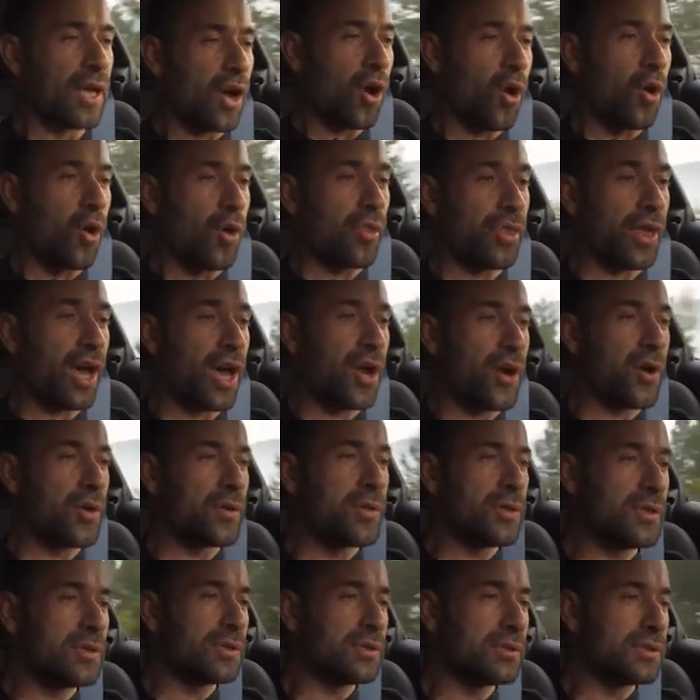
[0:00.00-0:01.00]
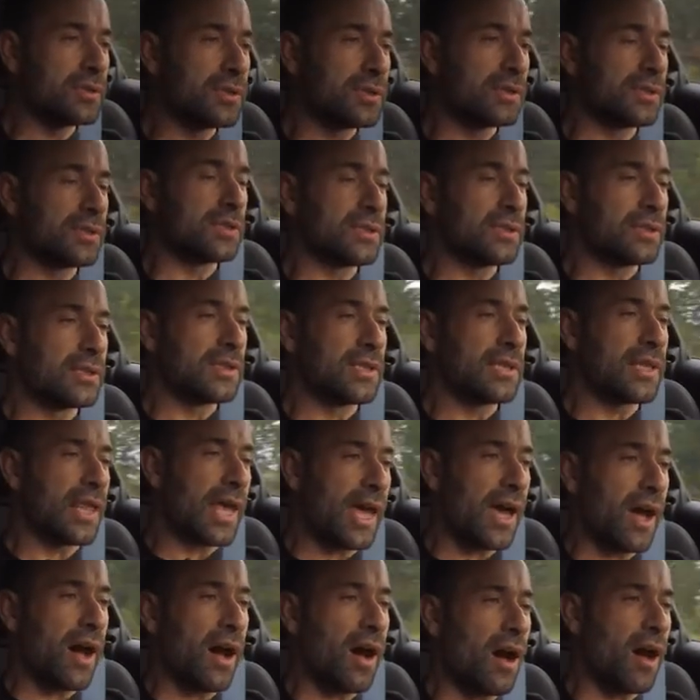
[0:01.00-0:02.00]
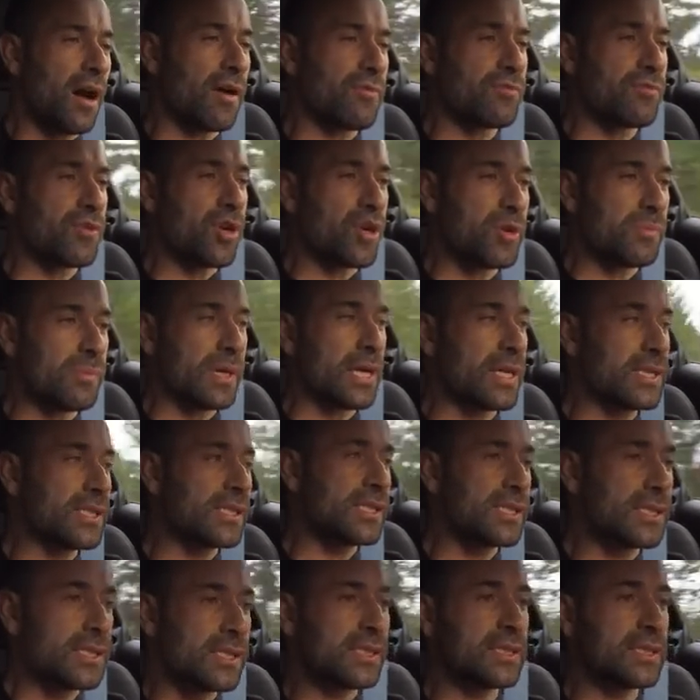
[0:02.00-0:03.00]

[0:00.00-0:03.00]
Although there are rumors